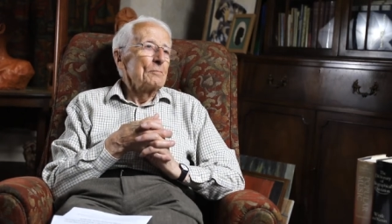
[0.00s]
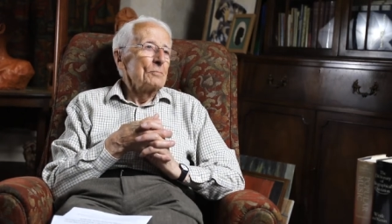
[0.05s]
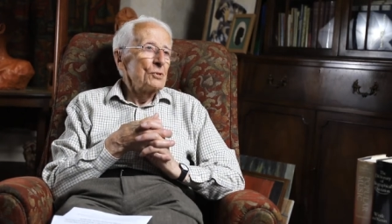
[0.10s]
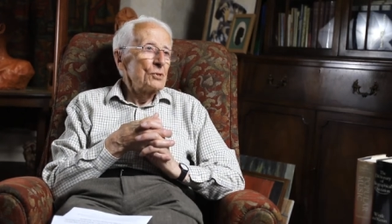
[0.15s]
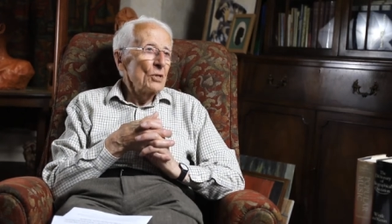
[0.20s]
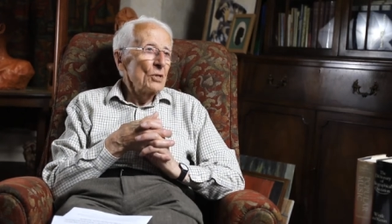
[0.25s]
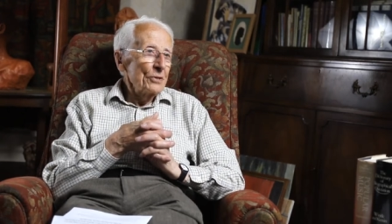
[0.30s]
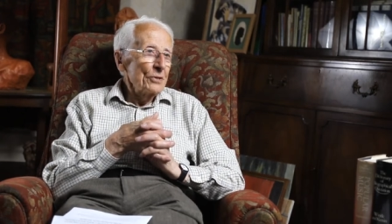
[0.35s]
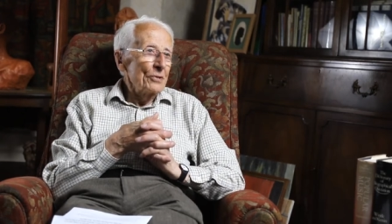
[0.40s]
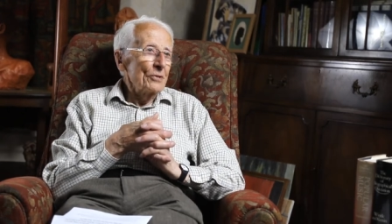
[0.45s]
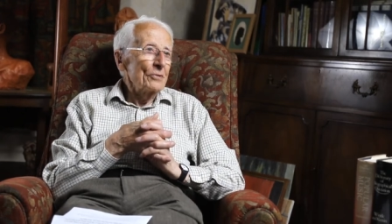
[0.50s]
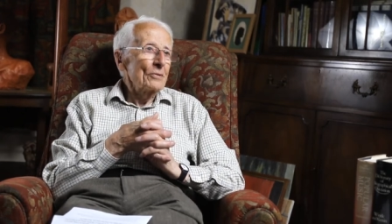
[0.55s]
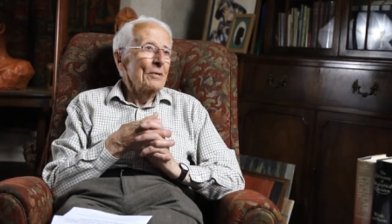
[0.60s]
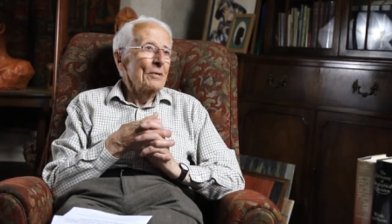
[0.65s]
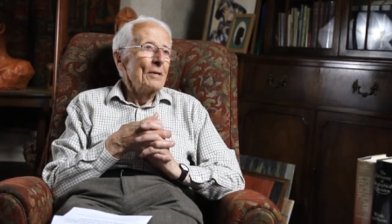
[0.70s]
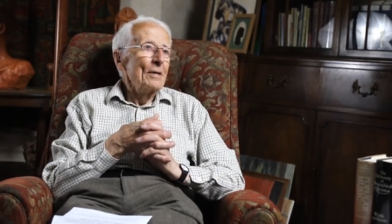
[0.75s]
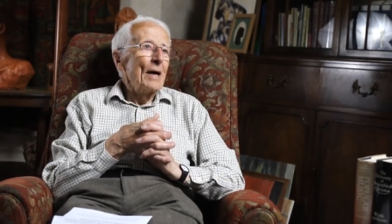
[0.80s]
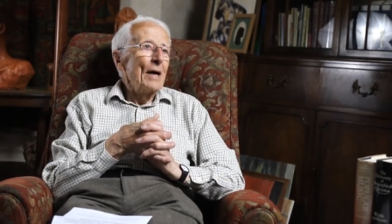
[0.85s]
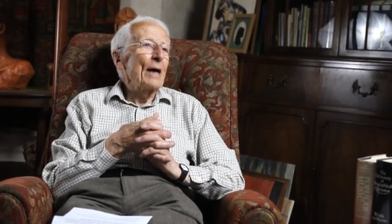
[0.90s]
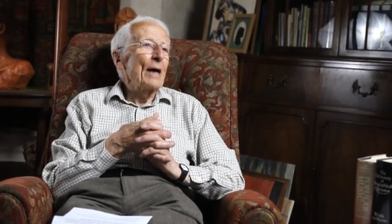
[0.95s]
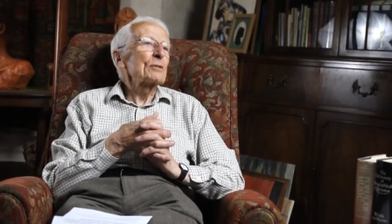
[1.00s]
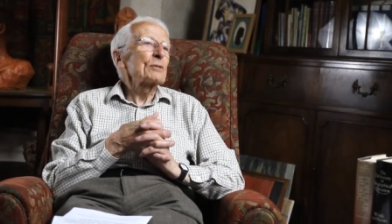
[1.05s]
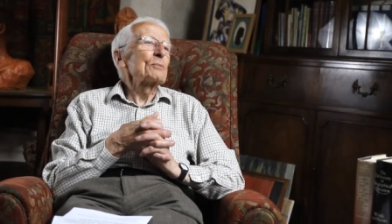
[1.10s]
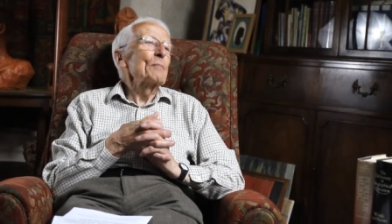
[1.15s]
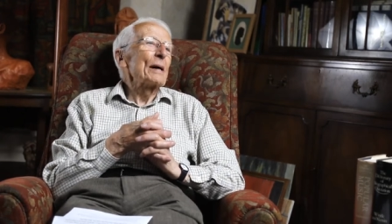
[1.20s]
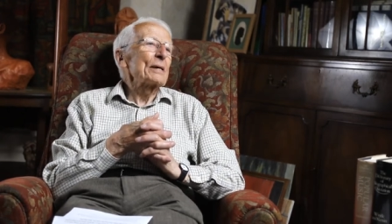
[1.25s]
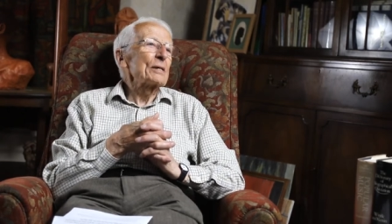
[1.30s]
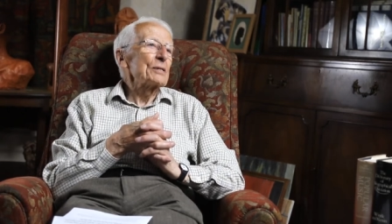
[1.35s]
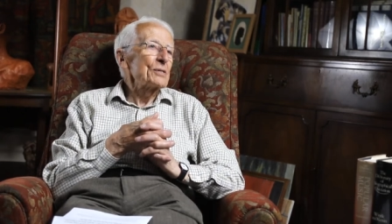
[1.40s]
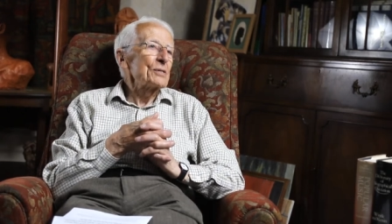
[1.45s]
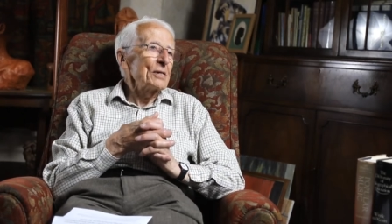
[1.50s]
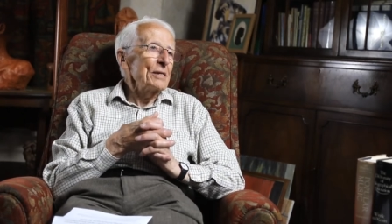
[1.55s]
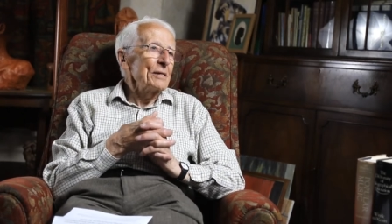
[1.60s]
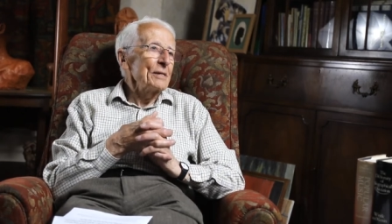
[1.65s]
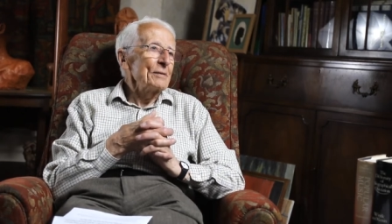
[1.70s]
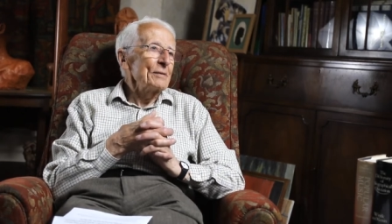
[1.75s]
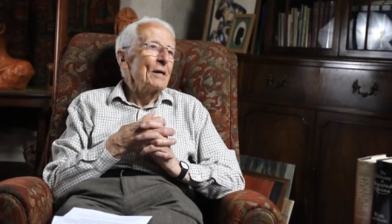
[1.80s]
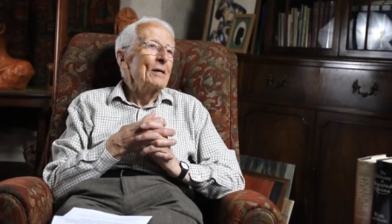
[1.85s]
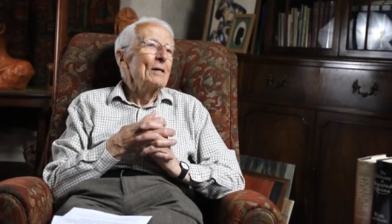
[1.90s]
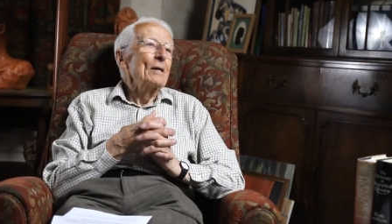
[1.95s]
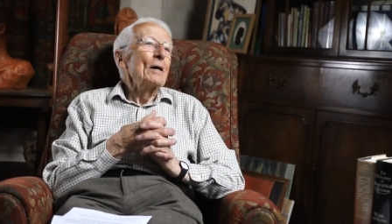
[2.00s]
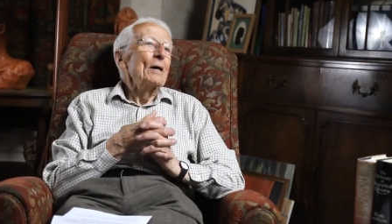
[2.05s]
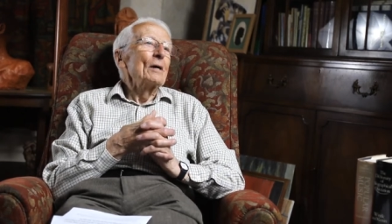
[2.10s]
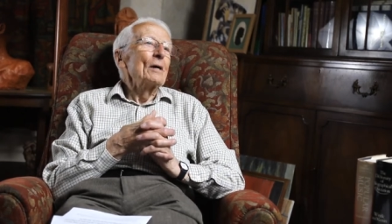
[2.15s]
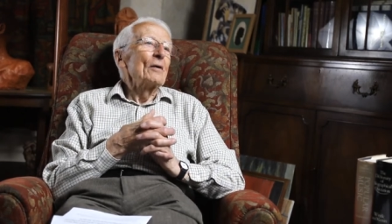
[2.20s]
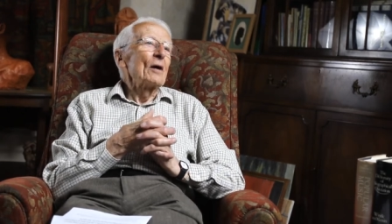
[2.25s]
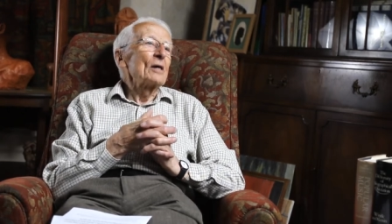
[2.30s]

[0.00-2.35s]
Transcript: journal House magazine, mm-hmm.